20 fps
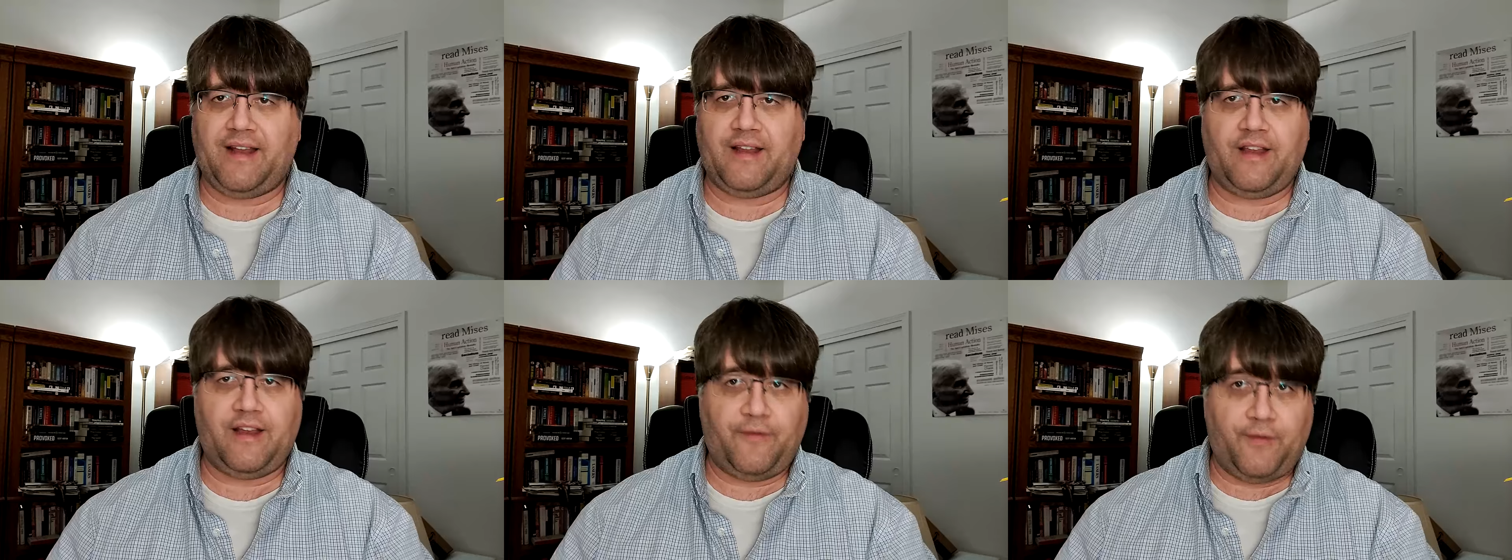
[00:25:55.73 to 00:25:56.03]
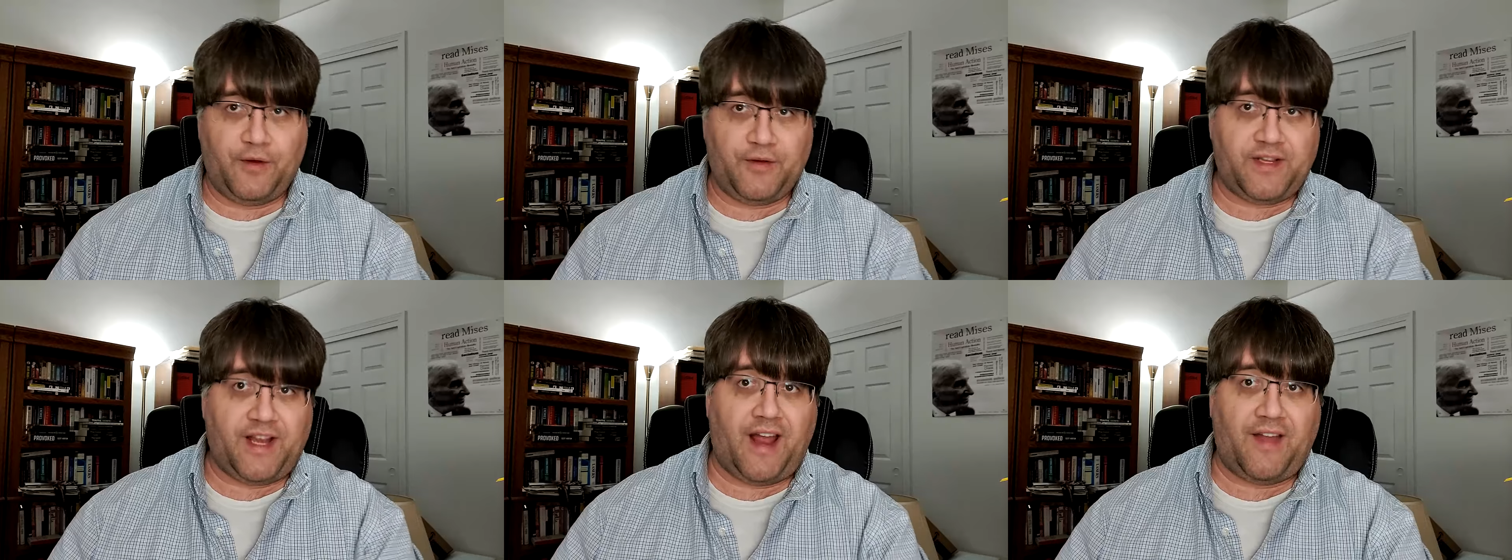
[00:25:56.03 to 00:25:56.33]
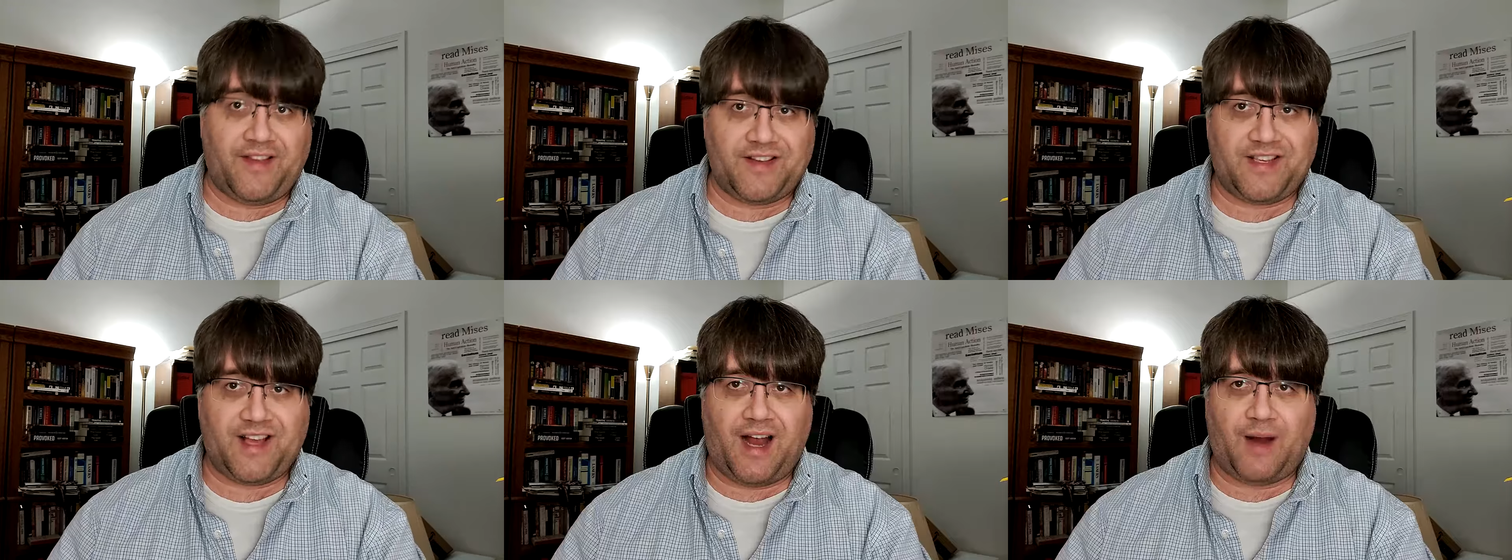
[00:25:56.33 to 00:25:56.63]
And if you stay
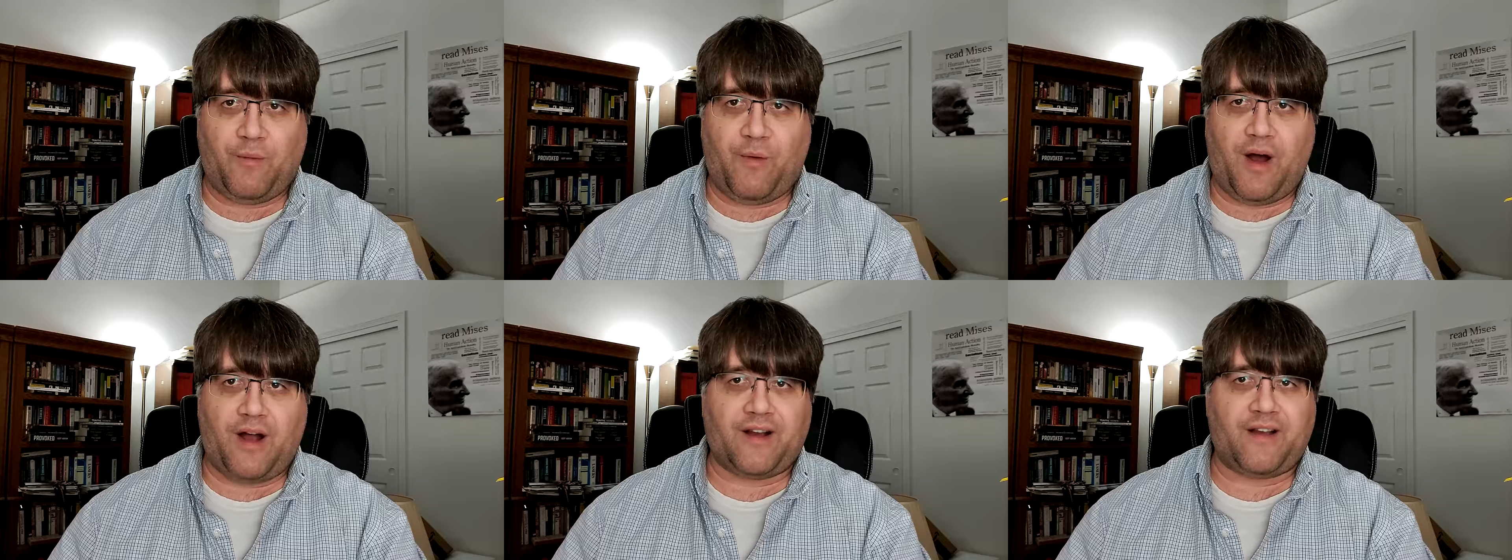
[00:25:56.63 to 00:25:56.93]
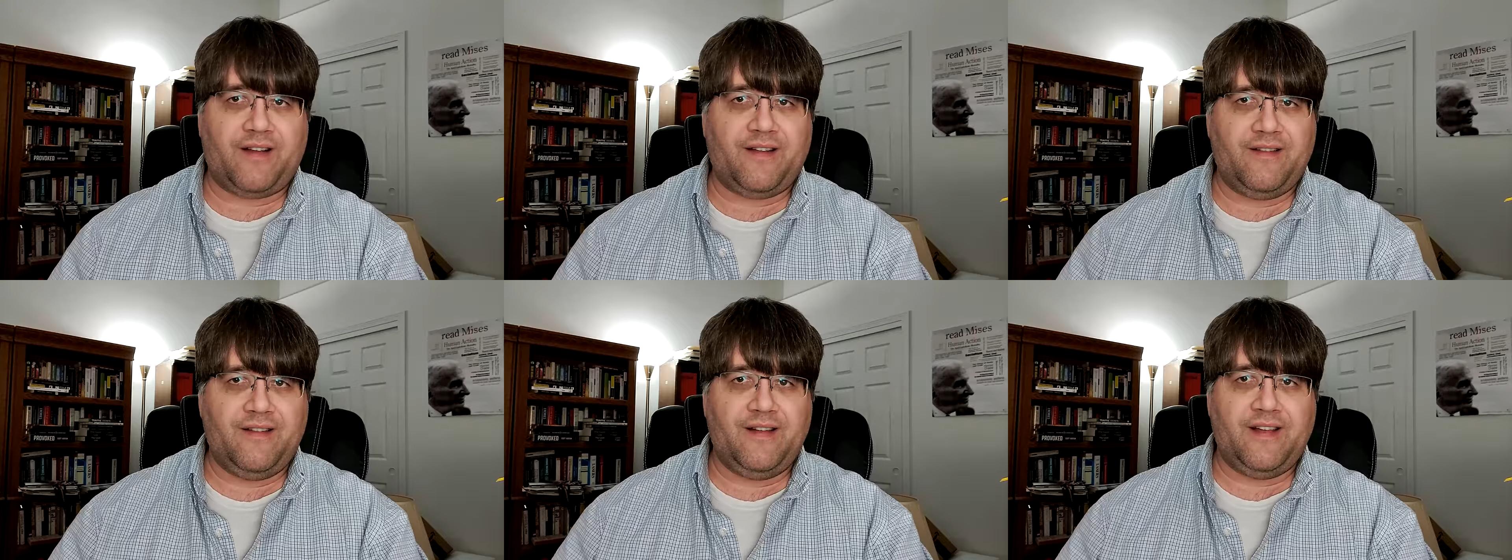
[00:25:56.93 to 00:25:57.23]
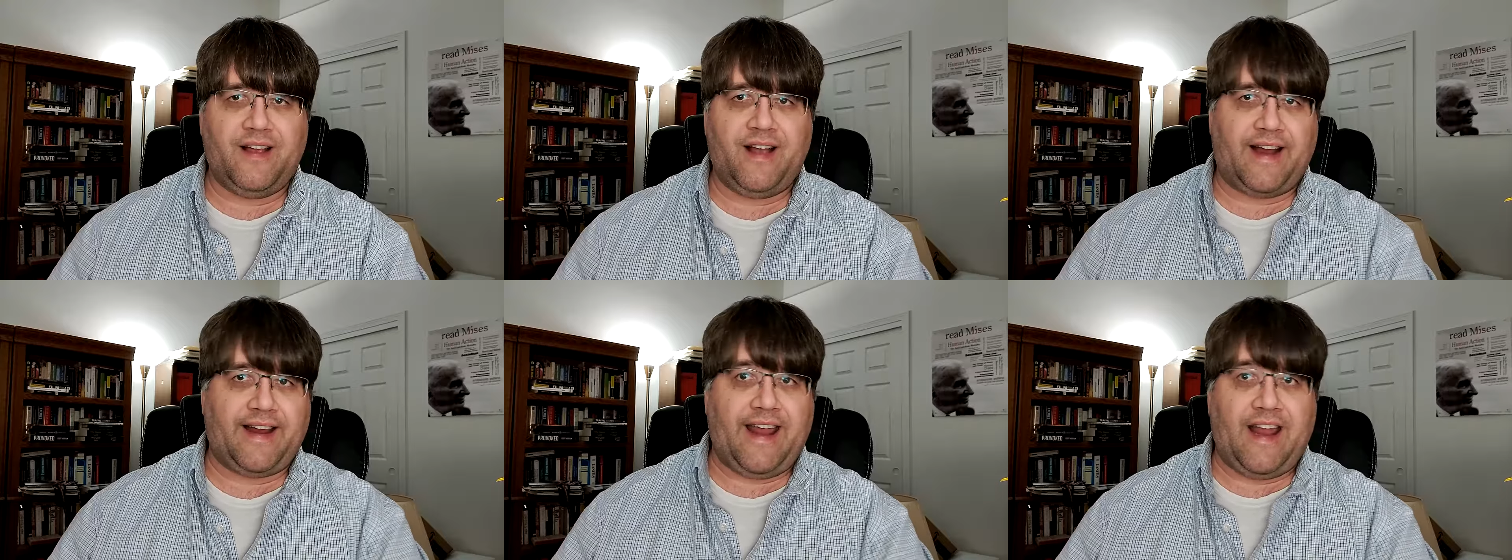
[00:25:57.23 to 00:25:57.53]
on the sidewalk,
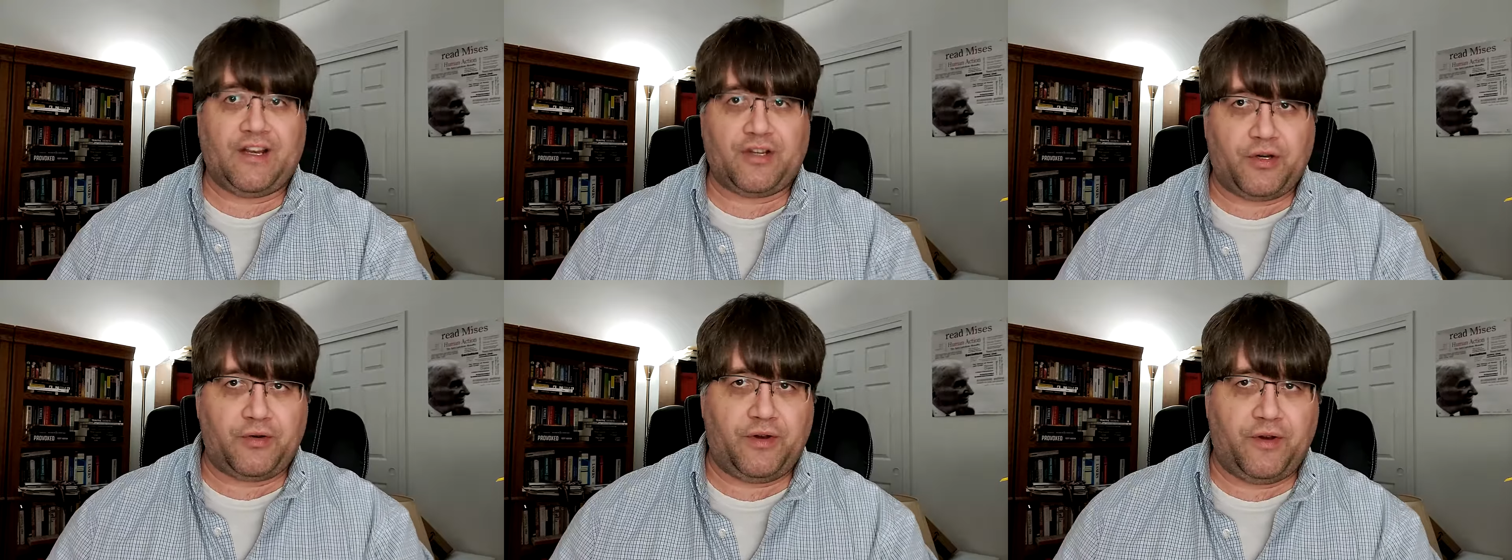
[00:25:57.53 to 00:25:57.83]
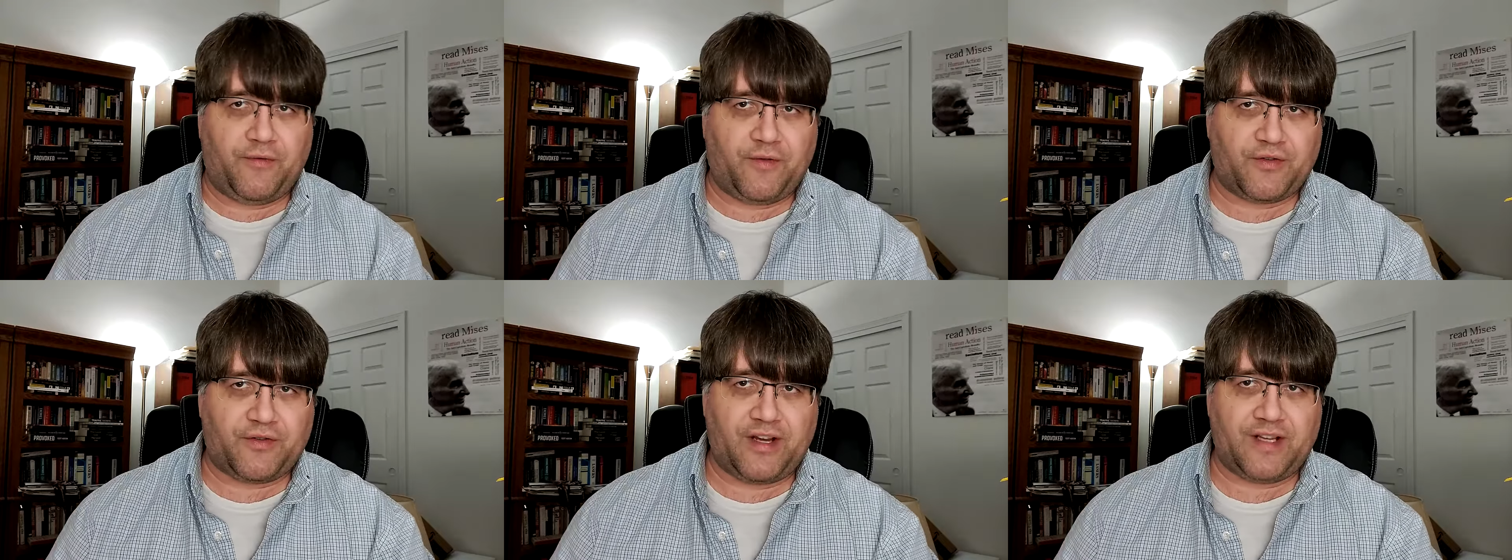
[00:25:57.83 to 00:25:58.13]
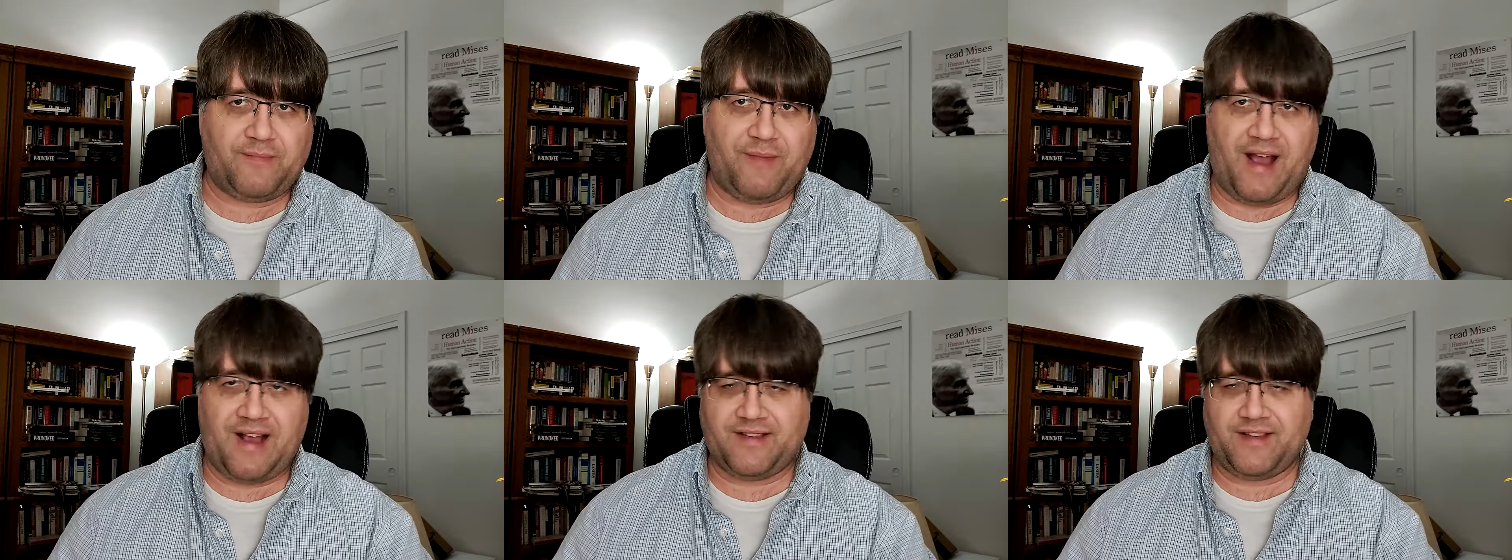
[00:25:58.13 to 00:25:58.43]
I can't shoot you for
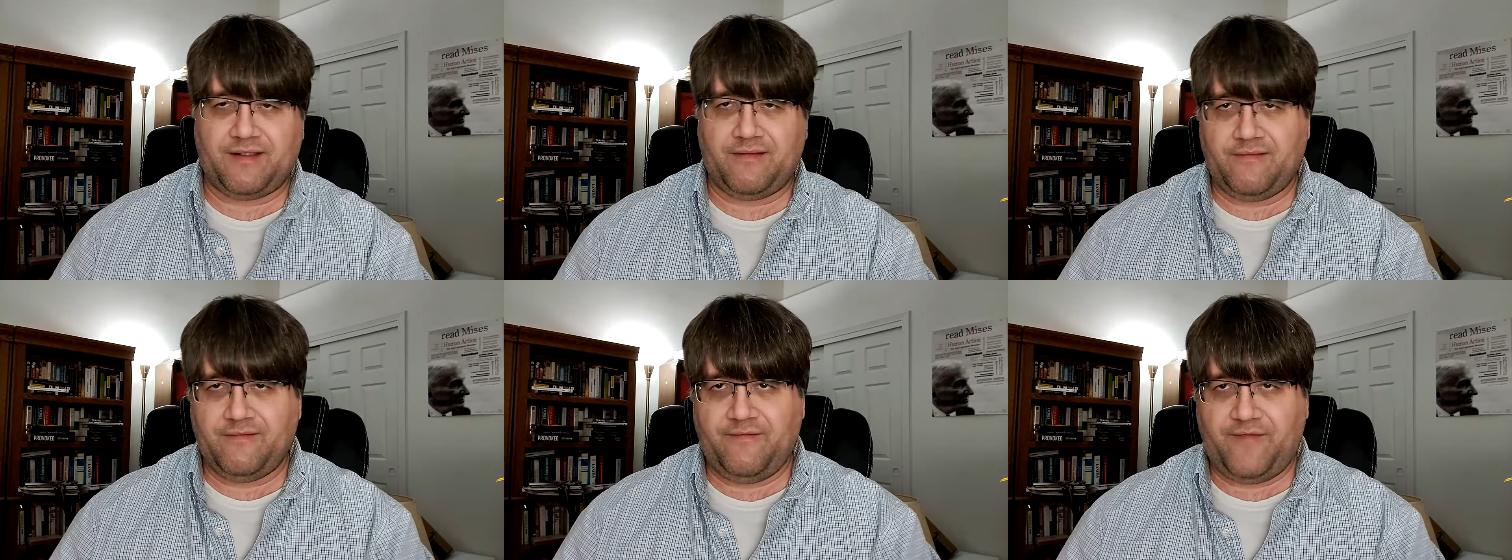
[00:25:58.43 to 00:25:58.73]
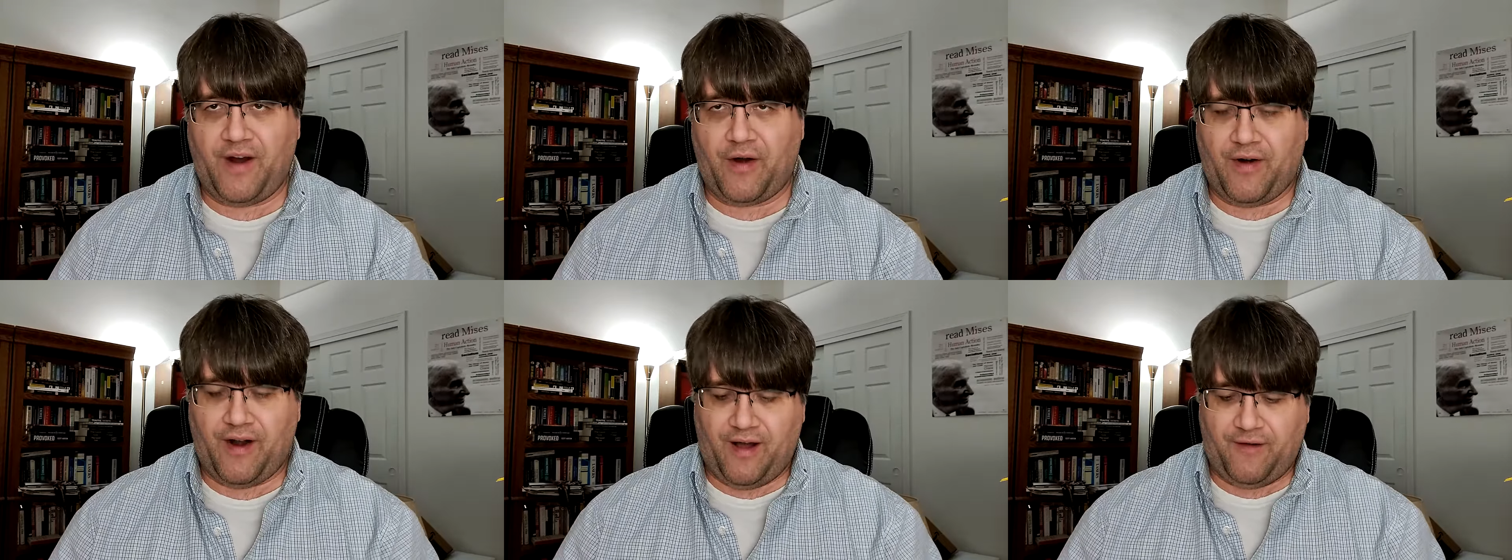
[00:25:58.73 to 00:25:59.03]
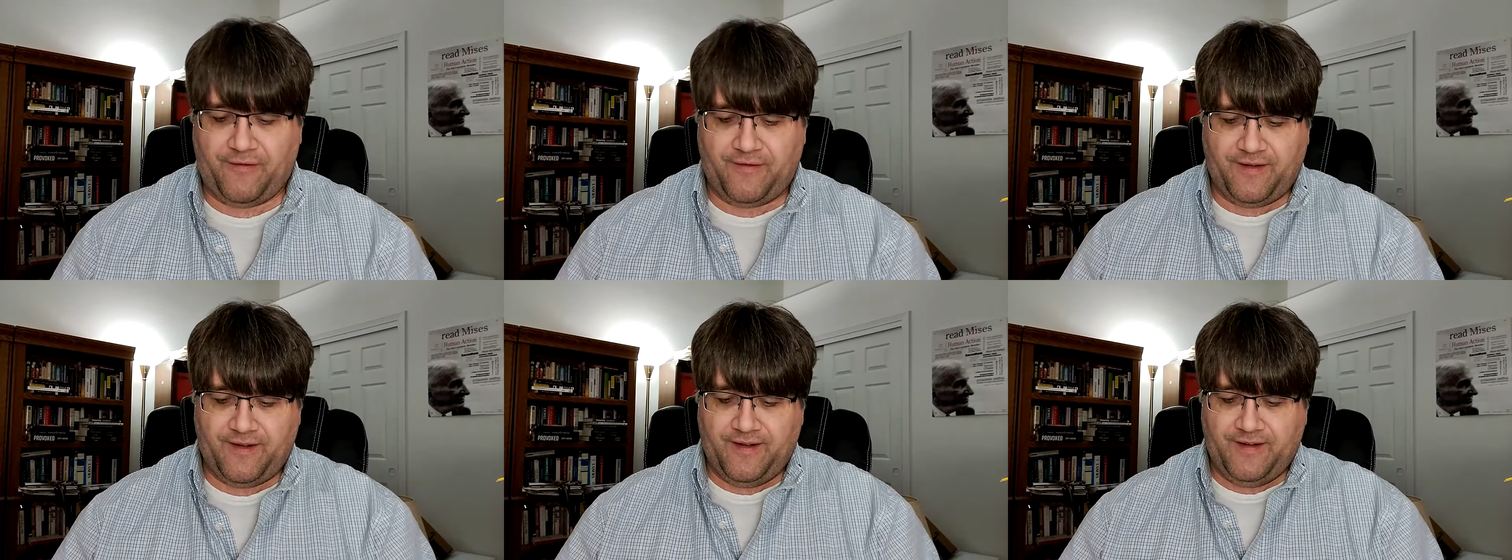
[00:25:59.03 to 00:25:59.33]
trespassing. Fair
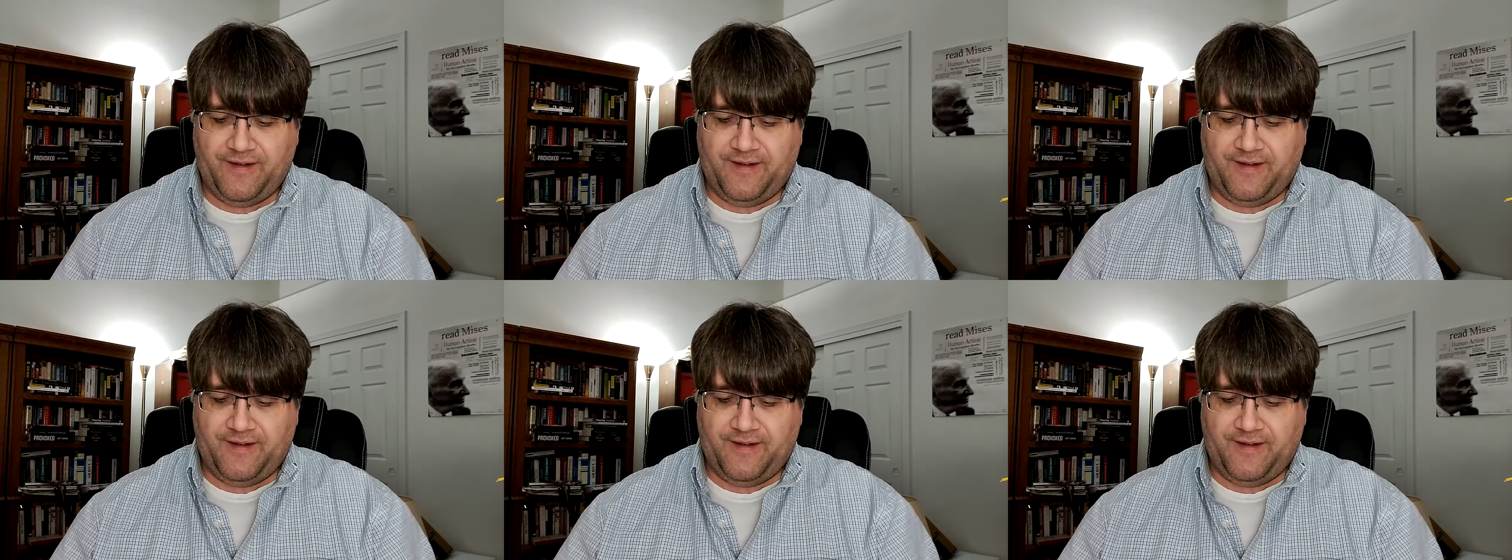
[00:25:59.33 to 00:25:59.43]
enough.